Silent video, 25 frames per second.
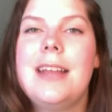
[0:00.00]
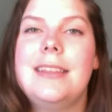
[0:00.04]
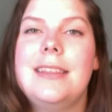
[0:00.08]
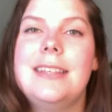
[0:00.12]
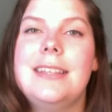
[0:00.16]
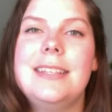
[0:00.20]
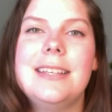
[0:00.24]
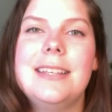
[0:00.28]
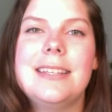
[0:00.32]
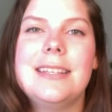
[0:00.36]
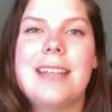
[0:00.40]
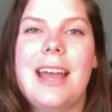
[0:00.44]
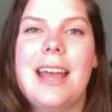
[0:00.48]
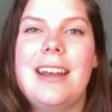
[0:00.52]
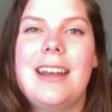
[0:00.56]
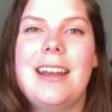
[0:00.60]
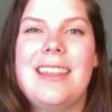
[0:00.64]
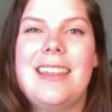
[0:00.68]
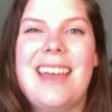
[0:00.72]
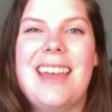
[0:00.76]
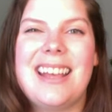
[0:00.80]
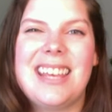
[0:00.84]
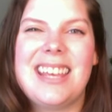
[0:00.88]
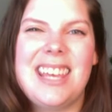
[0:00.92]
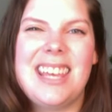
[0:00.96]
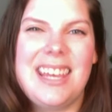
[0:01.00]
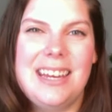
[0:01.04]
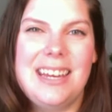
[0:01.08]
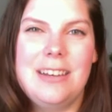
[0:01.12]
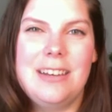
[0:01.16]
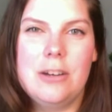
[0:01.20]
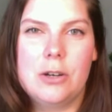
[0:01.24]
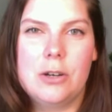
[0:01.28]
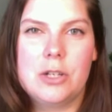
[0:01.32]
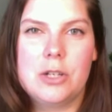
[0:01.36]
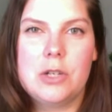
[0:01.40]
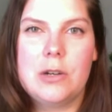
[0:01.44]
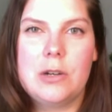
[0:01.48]
this is kind of that key
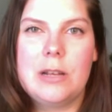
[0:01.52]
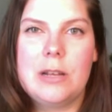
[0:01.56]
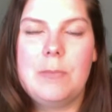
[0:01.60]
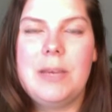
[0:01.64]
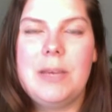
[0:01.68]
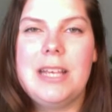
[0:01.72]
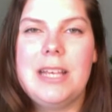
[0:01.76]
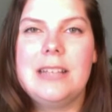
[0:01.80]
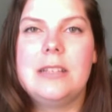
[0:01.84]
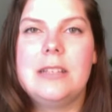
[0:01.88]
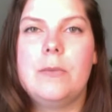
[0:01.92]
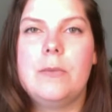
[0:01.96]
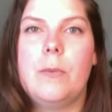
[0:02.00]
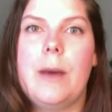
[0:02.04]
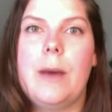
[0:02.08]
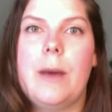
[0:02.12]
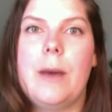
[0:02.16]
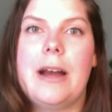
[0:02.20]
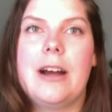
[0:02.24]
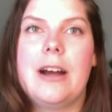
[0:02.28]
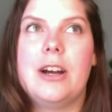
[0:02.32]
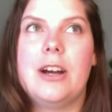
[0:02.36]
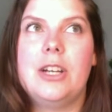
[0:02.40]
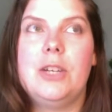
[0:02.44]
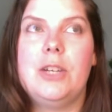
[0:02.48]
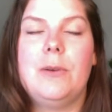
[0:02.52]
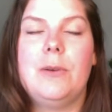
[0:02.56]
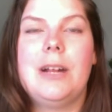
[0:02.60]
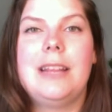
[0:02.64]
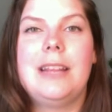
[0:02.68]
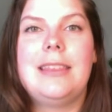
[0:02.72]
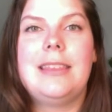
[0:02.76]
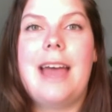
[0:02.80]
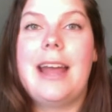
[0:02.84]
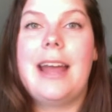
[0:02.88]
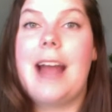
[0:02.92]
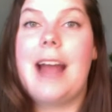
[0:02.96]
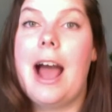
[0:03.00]
nurturing piece where you get
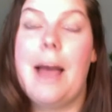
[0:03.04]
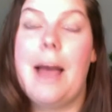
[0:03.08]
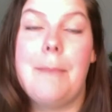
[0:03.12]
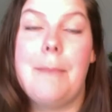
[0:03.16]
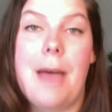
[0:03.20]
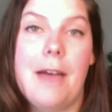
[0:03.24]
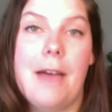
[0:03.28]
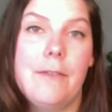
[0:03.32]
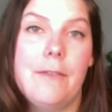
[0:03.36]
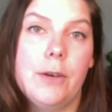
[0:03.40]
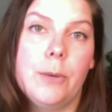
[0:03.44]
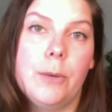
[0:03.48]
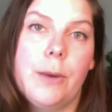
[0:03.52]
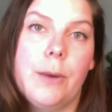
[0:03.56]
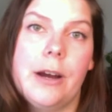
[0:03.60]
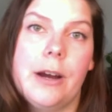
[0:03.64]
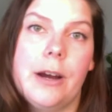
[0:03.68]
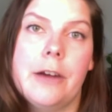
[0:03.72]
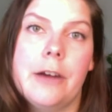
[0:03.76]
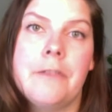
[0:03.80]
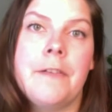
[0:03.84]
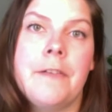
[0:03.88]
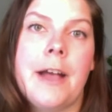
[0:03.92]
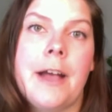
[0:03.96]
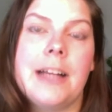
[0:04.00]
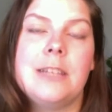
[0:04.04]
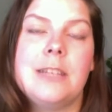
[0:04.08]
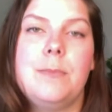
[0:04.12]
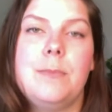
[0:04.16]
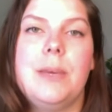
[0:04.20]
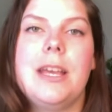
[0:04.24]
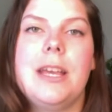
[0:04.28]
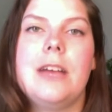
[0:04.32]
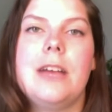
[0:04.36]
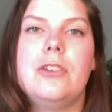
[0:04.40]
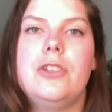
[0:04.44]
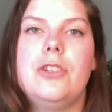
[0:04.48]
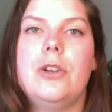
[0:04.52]
that I'm everywhere effect
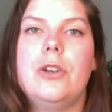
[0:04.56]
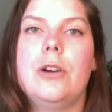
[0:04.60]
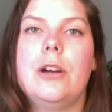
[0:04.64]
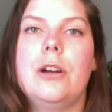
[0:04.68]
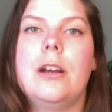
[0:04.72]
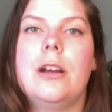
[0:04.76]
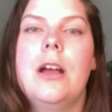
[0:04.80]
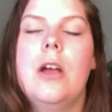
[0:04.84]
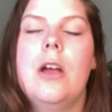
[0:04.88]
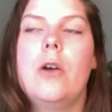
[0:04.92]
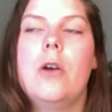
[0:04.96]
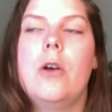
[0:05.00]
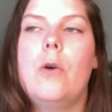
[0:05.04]
because you're